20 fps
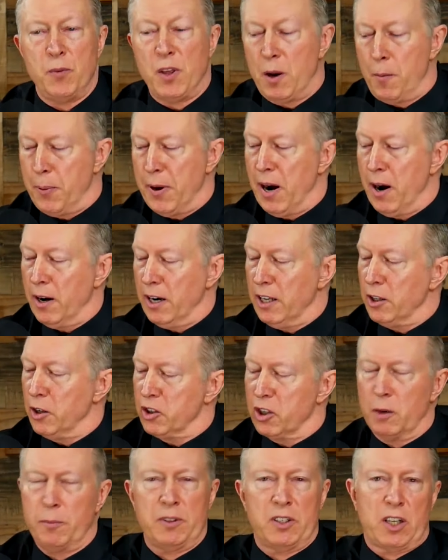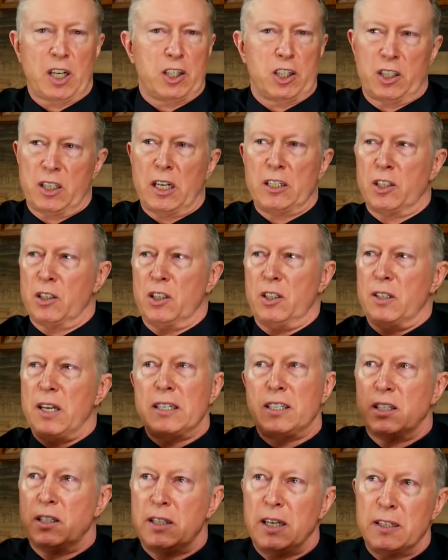That apparently there's going to be
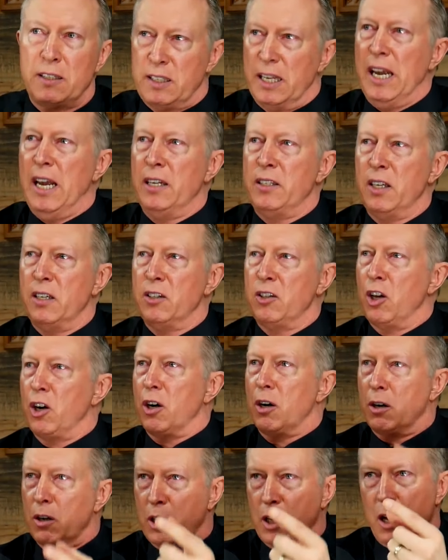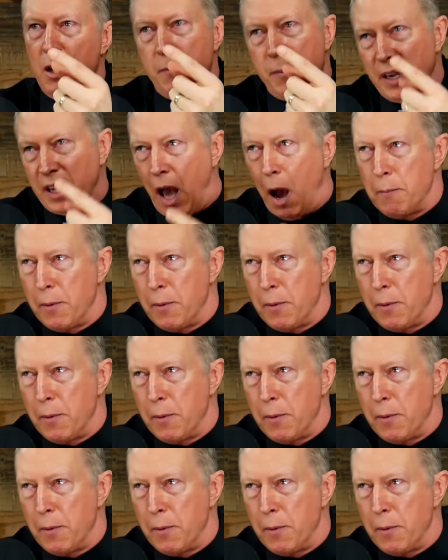such diseases that are going to be